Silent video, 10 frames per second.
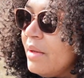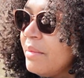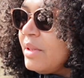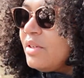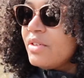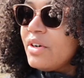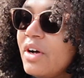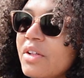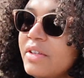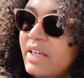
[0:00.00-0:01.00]
But these are
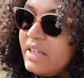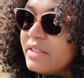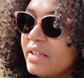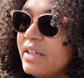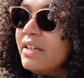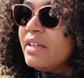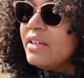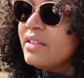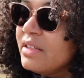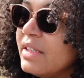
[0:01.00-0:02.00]
all things
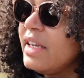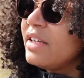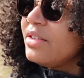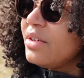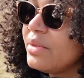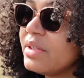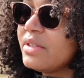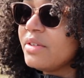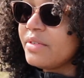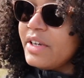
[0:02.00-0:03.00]
to take into
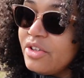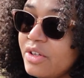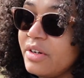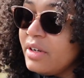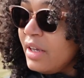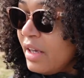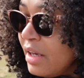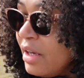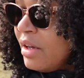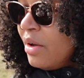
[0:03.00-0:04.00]
consideration
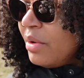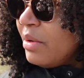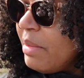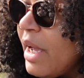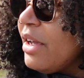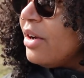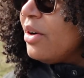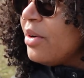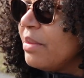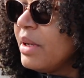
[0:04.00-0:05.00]
when you're buying a
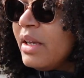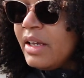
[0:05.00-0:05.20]
home.